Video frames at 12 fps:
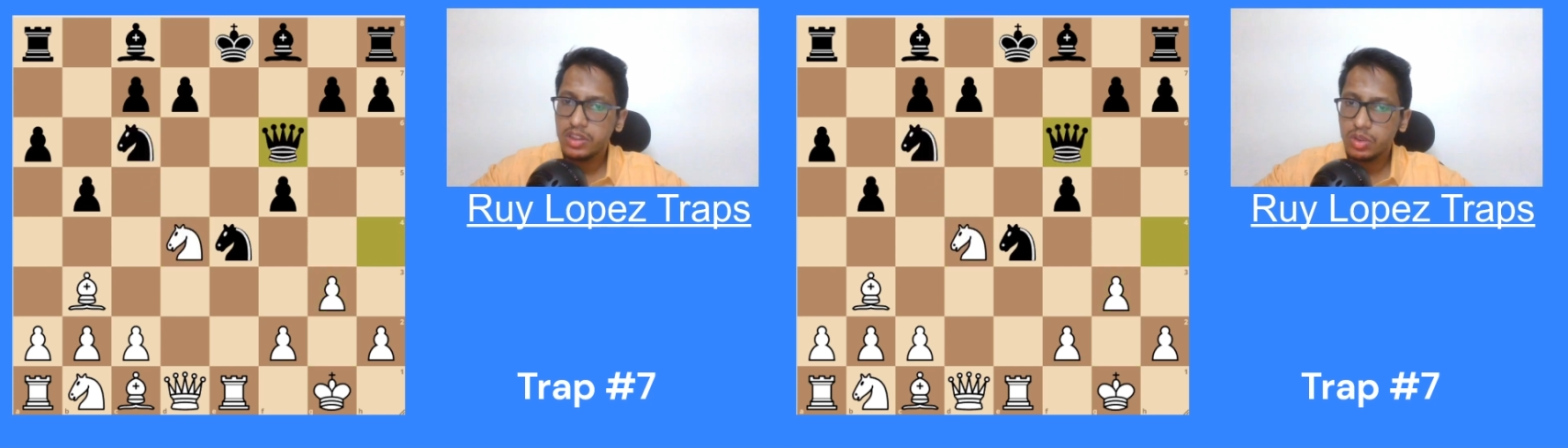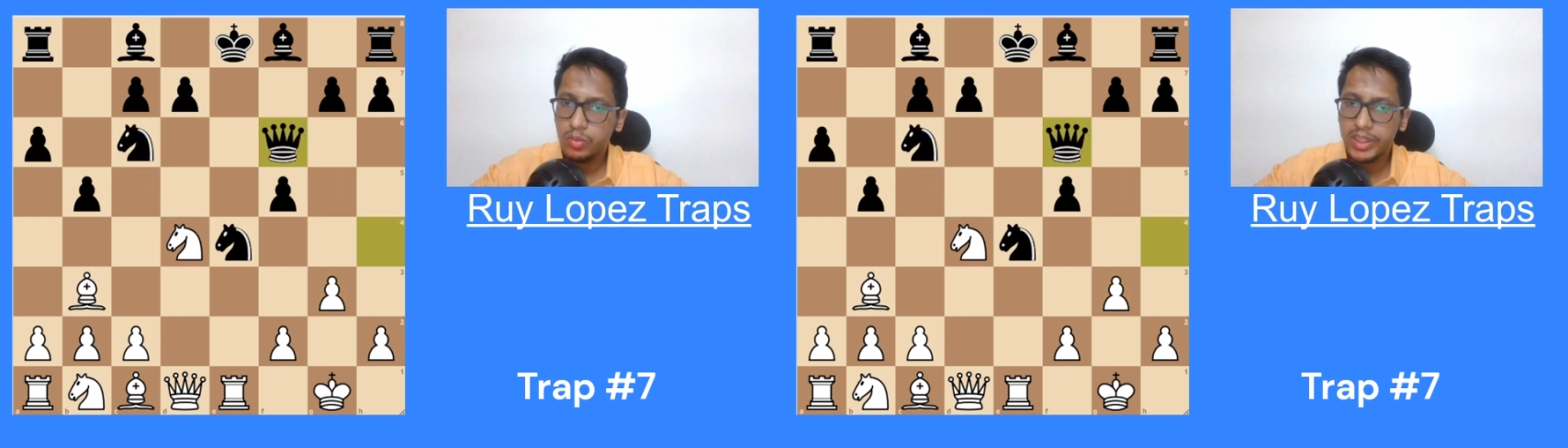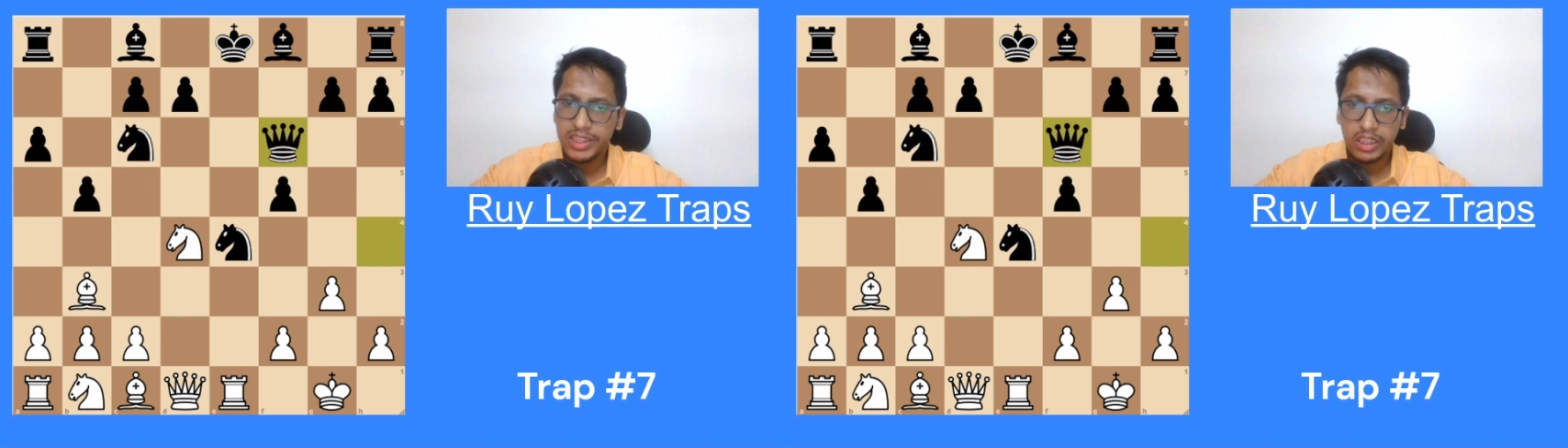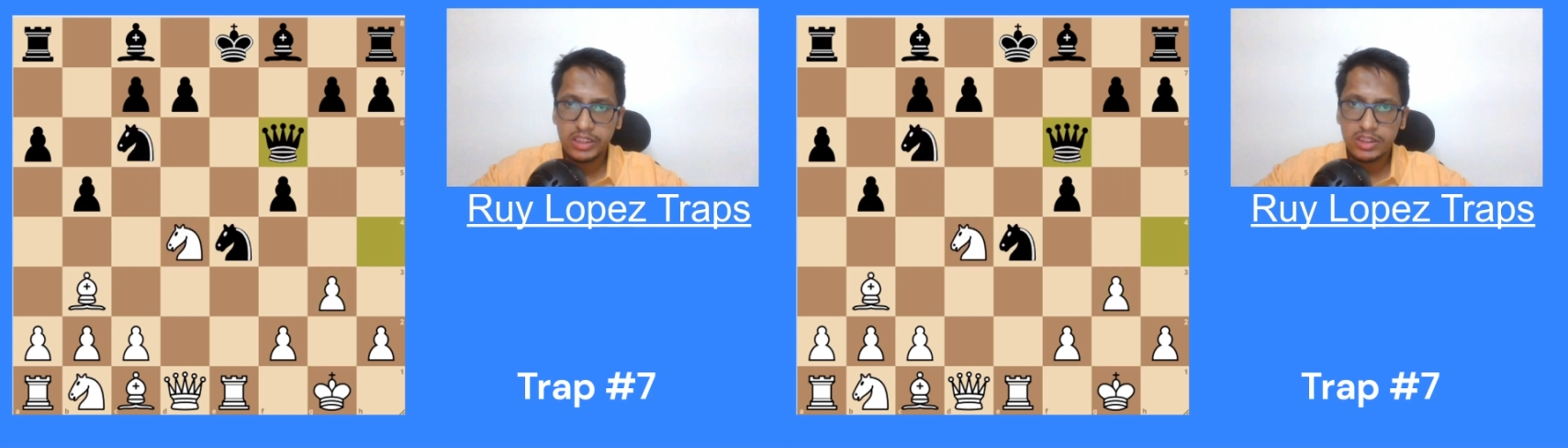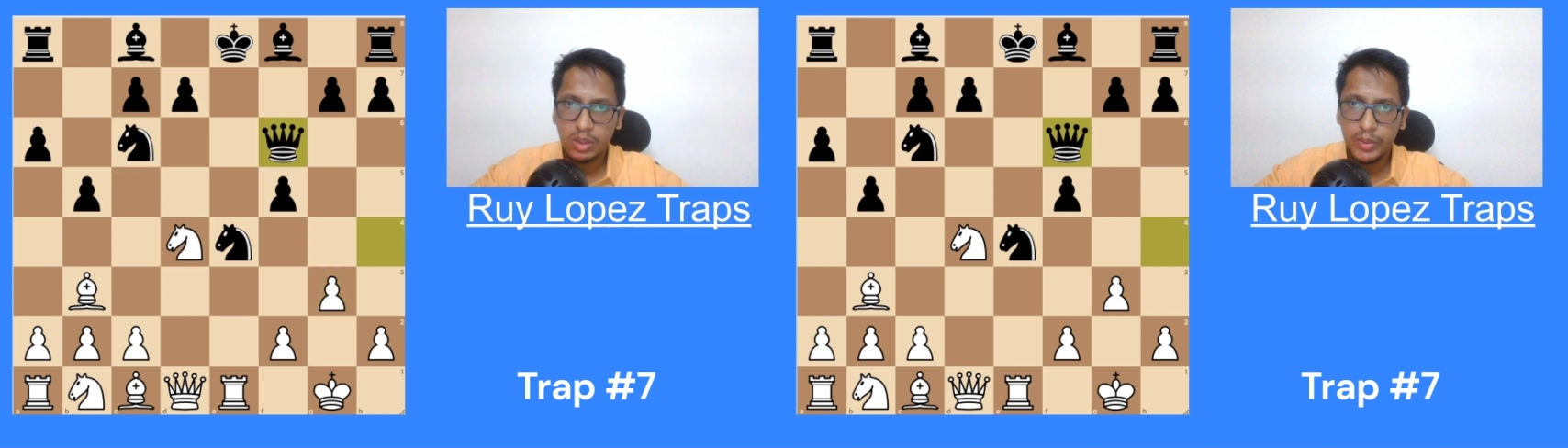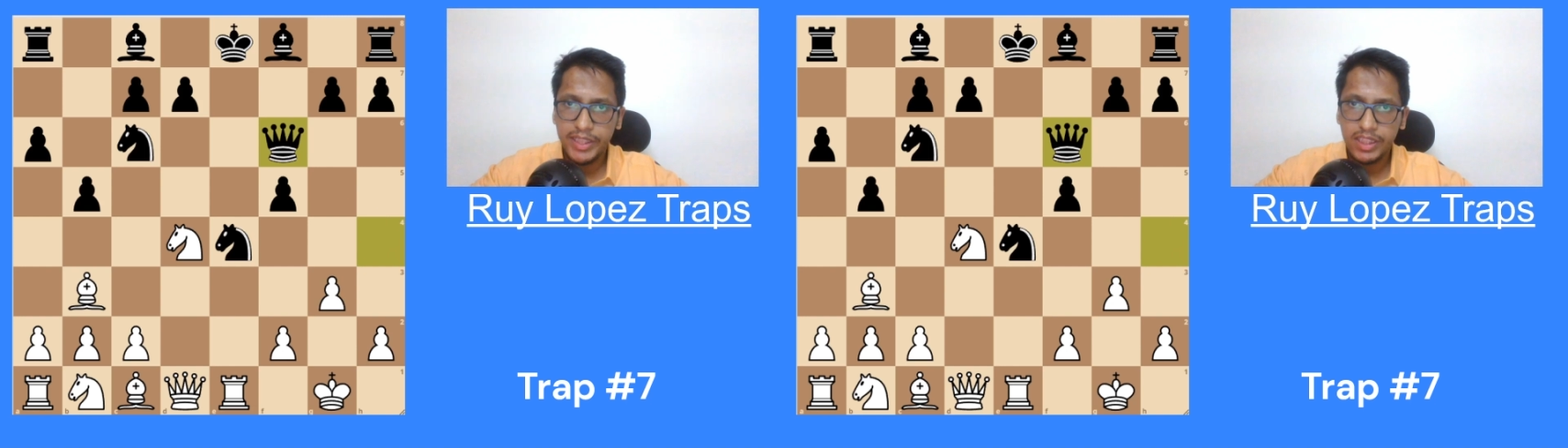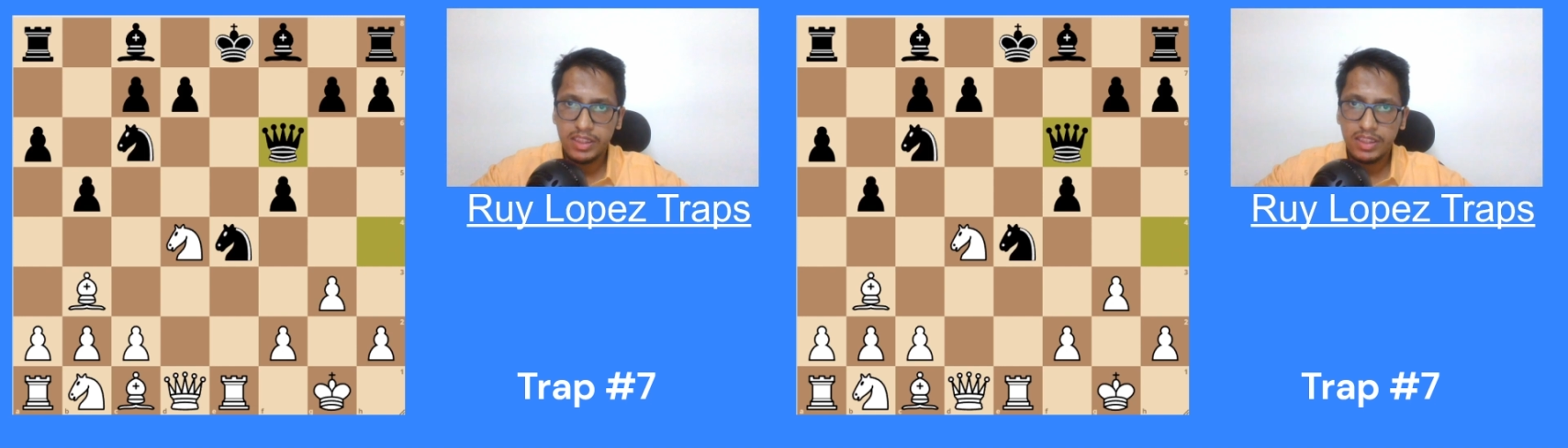Queen runs away.